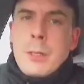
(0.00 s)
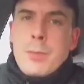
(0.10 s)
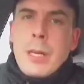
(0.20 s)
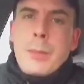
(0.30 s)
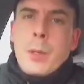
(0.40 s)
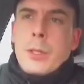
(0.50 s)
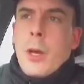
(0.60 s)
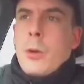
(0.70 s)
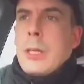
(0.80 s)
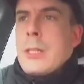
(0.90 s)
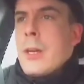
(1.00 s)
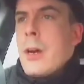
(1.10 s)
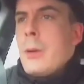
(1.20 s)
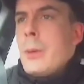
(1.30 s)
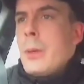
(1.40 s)
pre-booked only,
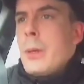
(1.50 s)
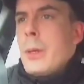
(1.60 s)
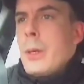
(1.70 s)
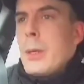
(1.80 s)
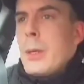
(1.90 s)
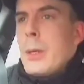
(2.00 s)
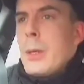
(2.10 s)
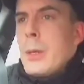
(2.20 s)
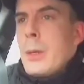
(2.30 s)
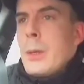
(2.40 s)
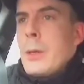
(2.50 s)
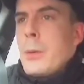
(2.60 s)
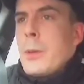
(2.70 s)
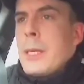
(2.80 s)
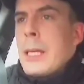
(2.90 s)
so it
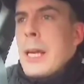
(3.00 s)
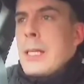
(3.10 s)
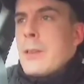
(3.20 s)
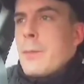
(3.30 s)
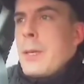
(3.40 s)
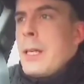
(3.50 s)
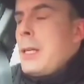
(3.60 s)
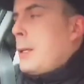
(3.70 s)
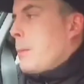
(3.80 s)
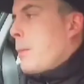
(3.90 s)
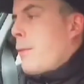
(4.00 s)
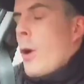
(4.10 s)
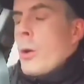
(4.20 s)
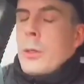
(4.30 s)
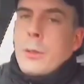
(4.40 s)
would have been a case of me
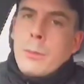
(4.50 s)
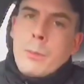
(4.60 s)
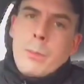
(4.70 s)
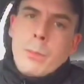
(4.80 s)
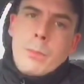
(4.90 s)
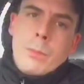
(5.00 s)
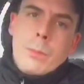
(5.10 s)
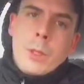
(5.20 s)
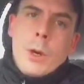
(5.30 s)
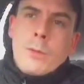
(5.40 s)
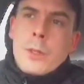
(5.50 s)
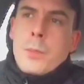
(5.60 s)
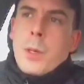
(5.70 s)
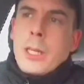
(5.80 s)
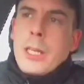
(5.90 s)
phoning the office,
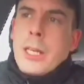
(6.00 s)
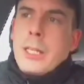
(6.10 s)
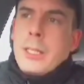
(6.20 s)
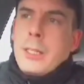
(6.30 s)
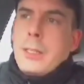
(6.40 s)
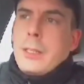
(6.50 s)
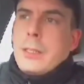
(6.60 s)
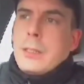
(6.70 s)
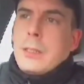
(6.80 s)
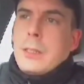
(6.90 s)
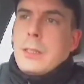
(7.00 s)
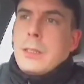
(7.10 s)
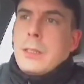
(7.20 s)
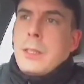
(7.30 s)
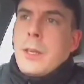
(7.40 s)
booking it in.
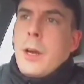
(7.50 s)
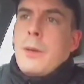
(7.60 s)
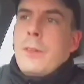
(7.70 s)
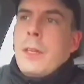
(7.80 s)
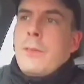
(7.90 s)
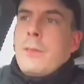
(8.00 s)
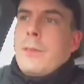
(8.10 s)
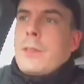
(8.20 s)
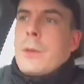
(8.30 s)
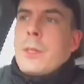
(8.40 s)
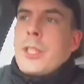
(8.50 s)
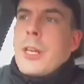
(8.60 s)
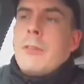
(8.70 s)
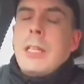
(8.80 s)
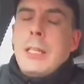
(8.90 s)
You know, if someone
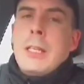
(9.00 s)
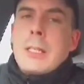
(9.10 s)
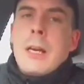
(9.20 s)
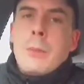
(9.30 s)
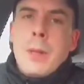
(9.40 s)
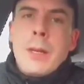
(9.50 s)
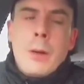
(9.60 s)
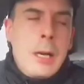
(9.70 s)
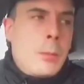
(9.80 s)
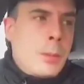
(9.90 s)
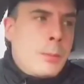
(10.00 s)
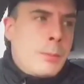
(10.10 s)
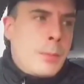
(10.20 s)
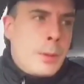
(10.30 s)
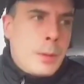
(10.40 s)
genuinely needs help, then I'll help them.
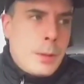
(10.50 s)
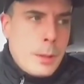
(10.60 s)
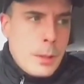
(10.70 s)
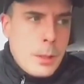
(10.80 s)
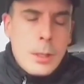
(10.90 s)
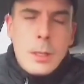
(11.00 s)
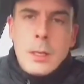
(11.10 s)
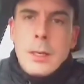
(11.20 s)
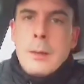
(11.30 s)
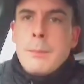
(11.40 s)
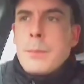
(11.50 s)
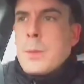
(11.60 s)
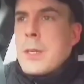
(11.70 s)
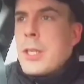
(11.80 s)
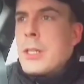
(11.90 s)

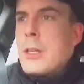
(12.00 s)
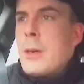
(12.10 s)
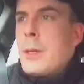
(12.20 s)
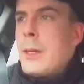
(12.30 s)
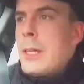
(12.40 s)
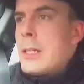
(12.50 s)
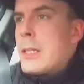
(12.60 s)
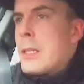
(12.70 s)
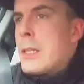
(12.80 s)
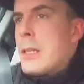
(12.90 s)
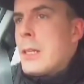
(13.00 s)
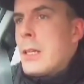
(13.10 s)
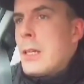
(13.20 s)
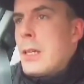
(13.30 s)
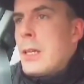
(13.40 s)
Especially at a time like this.
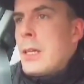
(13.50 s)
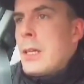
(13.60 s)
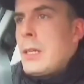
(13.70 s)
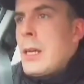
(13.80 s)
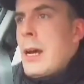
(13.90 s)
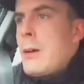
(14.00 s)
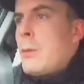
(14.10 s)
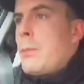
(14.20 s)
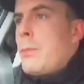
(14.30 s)
Now,